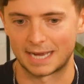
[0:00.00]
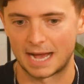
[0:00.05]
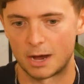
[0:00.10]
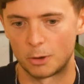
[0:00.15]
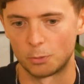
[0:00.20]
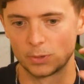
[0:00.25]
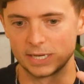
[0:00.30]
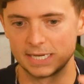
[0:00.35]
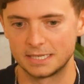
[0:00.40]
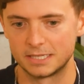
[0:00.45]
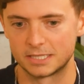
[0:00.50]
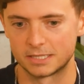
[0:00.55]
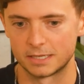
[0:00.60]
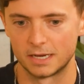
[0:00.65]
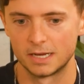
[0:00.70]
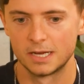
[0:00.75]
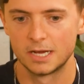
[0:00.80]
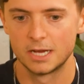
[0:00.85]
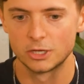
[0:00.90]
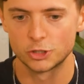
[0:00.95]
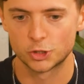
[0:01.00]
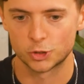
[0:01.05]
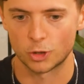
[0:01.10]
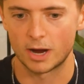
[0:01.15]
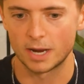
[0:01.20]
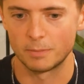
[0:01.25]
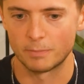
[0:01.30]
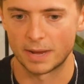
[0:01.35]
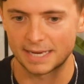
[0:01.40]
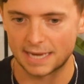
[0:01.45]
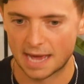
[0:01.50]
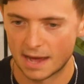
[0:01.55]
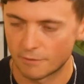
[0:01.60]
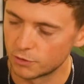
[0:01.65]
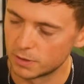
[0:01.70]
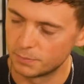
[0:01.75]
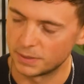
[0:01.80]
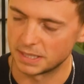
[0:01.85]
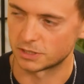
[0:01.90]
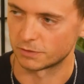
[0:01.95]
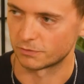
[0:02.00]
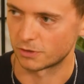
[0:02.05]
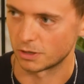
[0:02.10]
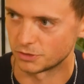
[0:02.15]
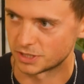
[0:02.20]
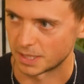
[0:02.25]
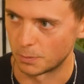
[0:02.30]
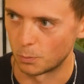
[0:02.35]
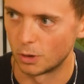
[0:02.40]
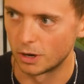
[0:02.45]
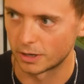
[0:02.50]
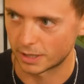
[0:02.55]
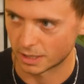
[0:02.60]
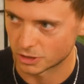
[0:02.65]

how we need to try and make every piece of content work